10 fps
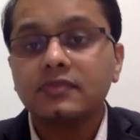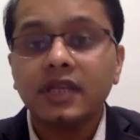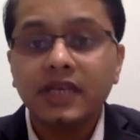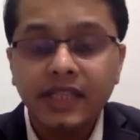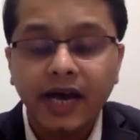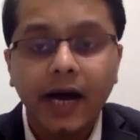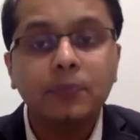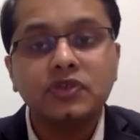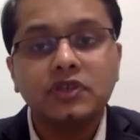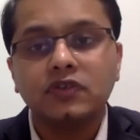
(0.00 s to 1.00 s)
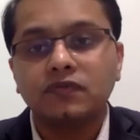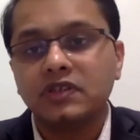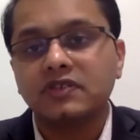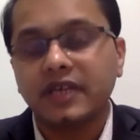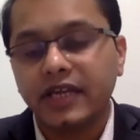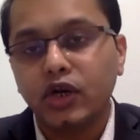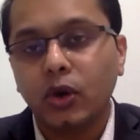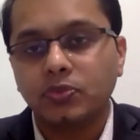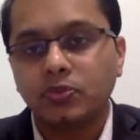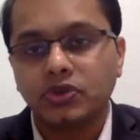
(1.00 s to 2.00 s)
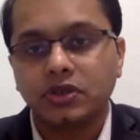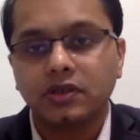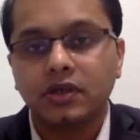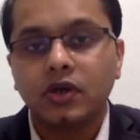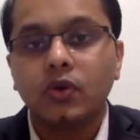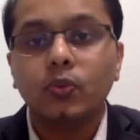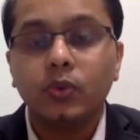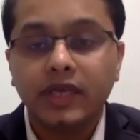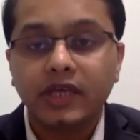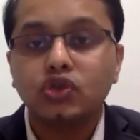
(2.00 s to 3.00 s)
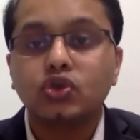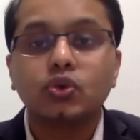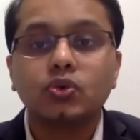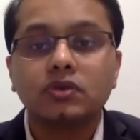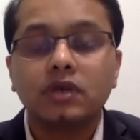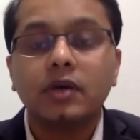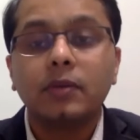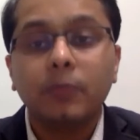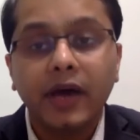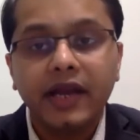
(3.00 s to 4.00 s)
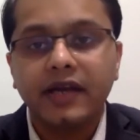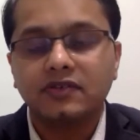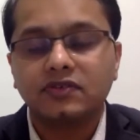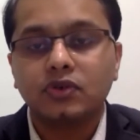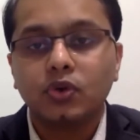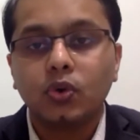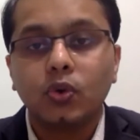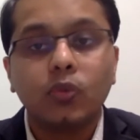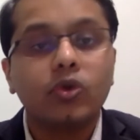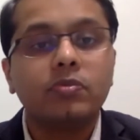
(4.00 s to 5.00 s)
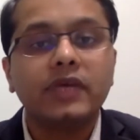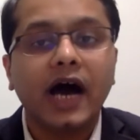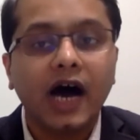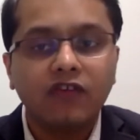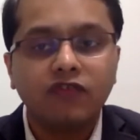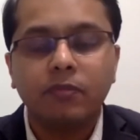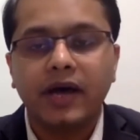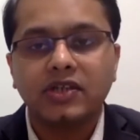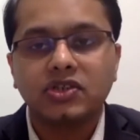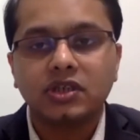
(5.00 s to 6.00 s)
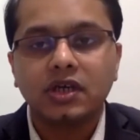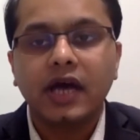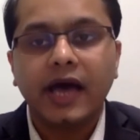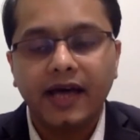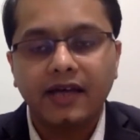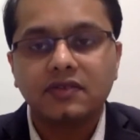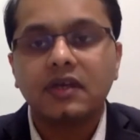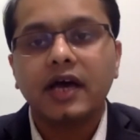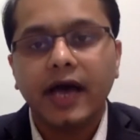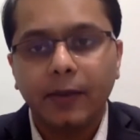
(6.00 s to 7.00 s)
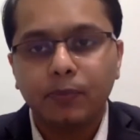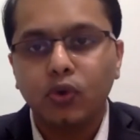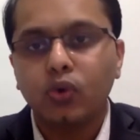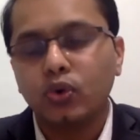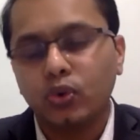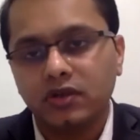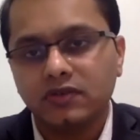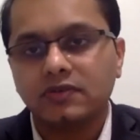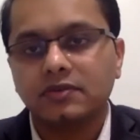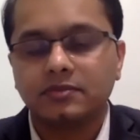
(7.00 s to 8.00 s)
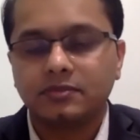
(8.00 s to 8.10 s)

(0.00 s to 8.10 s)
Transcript: In the absence of this second option, we can choose parents who would be half match as haplo donors.